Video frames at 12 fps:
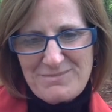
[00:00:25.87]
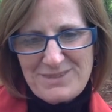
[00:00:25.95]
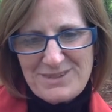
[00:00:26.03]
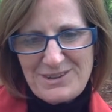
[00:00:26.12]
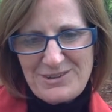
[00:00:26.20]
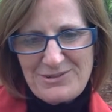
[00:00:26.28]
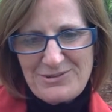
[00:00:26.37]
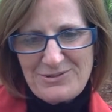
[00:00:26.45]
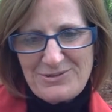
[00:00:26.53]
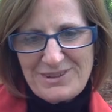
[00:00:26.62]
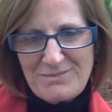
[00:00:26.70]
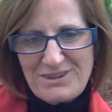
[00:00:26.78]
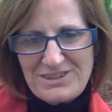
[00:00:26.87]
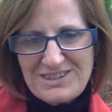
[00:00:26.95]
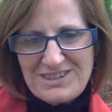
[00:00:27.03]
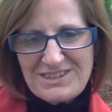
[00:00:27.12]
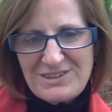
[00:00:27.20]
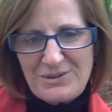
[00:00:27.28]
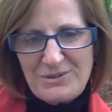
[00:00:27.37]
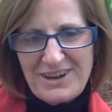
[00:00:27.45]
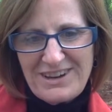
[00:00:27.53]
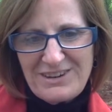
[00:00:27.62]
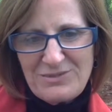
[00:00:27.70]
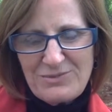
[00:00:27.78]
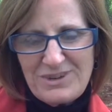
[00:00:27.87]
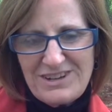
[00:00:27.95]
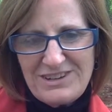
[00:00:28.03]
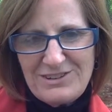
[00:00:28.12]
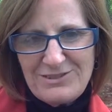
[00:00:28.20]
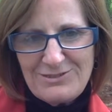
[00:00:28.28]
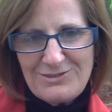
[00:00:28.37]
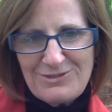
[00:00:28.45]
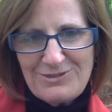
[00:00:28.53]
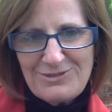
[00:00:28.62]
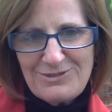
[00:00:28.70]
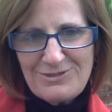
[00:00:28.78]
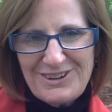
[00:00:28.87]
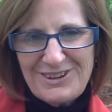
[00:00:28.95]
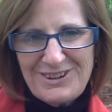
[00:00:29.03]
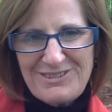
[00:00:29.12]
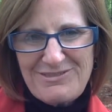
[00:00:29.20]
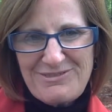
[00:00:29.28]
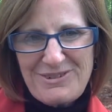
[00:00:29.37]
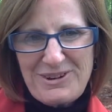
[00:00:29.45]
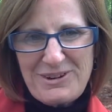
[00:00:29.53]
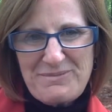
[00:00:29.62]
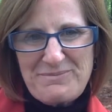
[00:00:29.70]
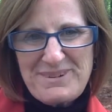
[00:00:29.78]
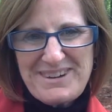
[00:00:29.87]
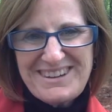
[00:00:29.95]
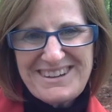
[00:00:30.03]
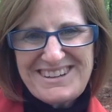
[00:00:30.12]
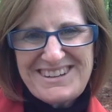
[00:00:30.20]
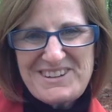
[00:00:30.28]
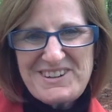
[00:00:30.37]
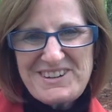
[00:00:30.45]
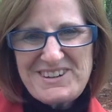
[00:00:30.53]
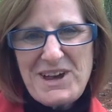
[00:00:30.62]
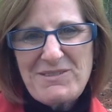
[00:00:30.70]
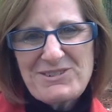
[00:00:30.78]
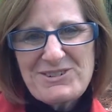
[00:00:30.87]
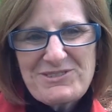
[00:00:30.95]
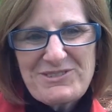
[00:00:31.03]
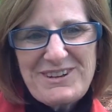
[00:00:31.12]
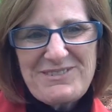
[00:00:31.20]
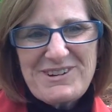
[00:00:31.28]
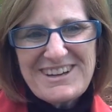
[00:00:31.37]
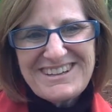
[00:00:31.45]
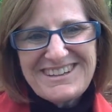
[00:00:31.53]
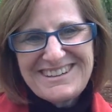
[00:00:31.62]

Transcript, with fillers: So let me just go ahead and read you from John chapter 21.